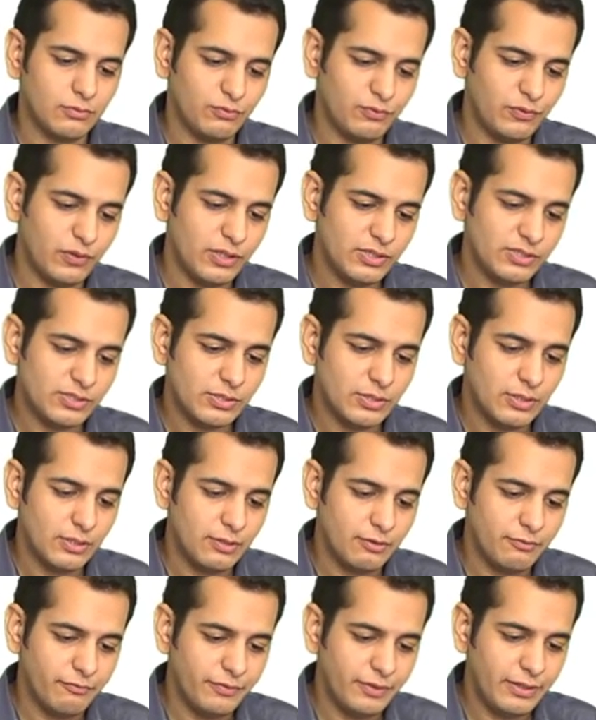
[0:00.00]
First,
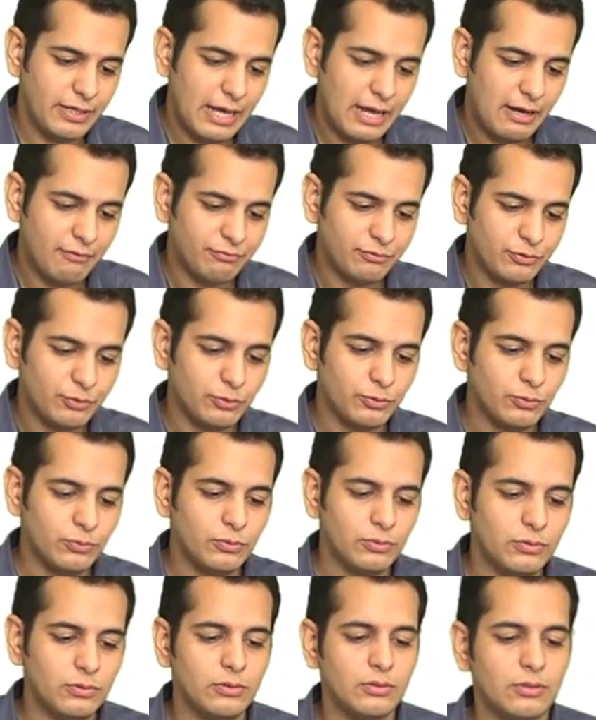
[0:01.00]
we have
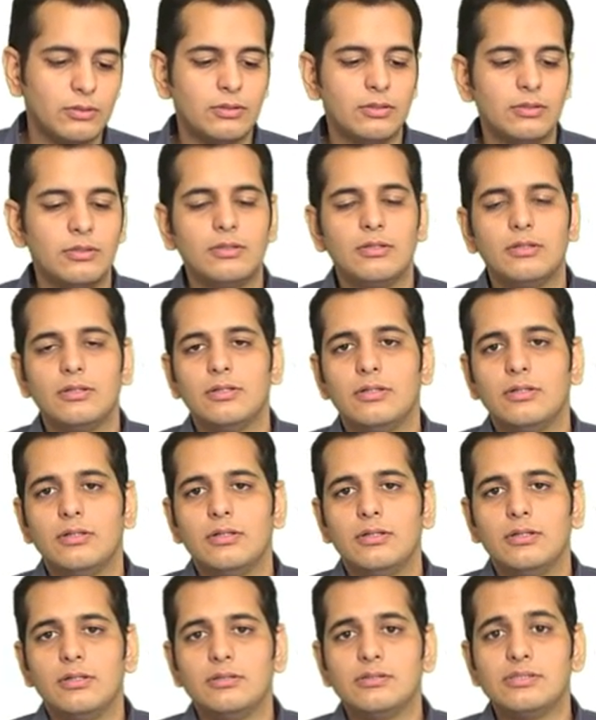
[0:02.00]
to
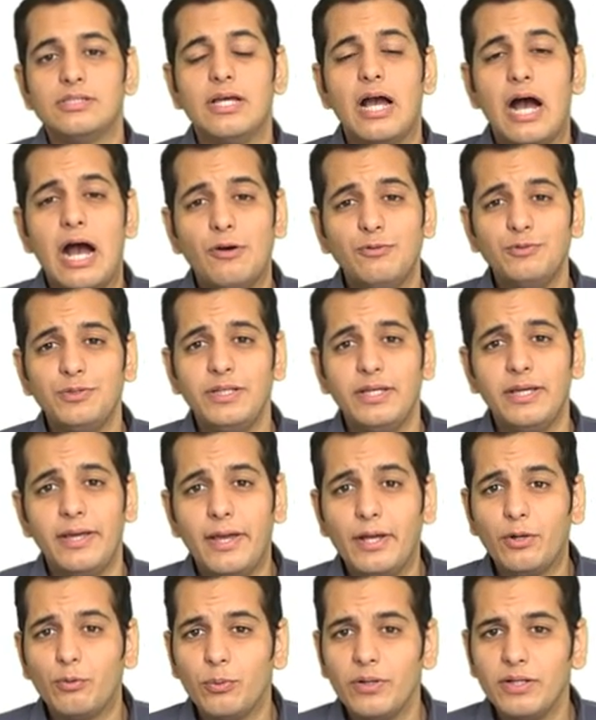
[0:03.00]
see how the
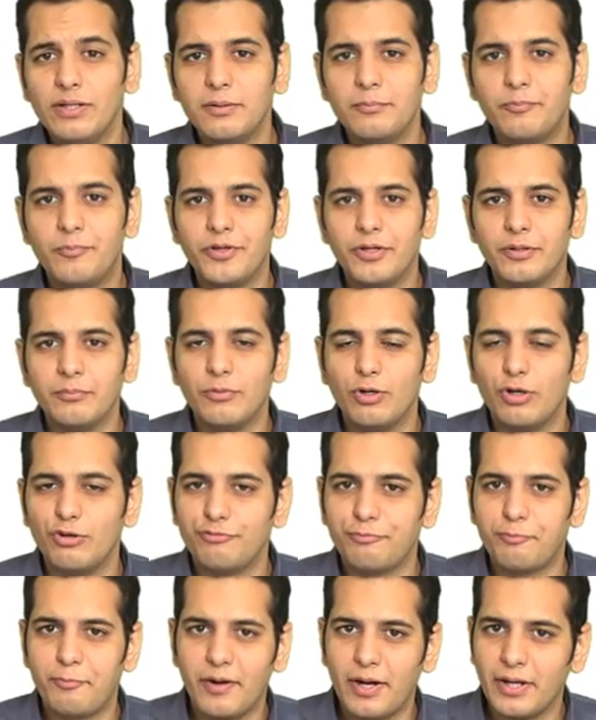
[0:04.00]
equilibrium
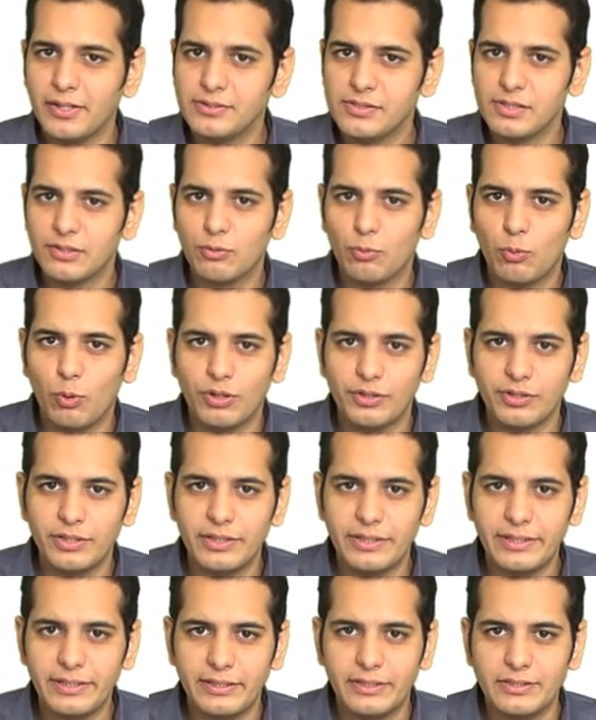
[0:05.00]
of price and
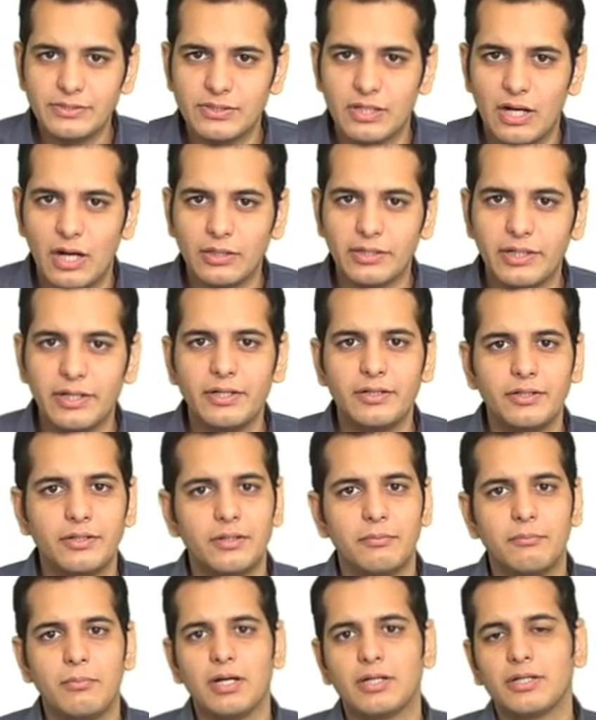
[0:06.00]
quantity is attained in
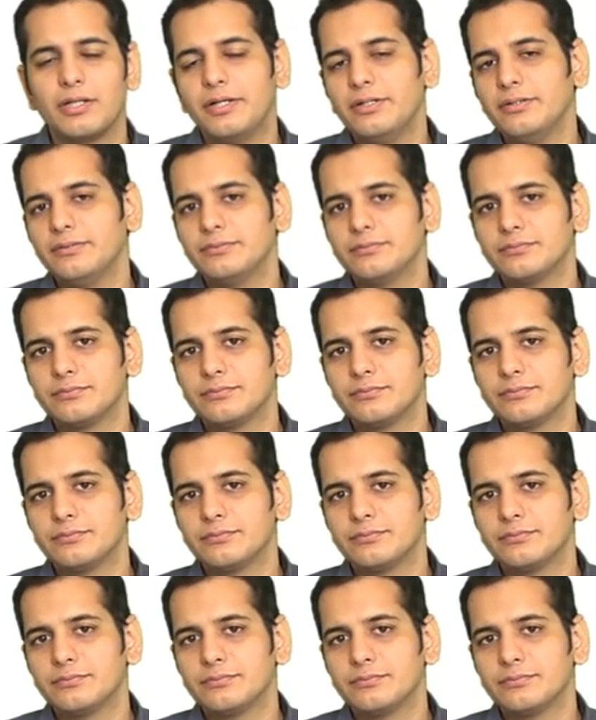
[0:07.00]
a market.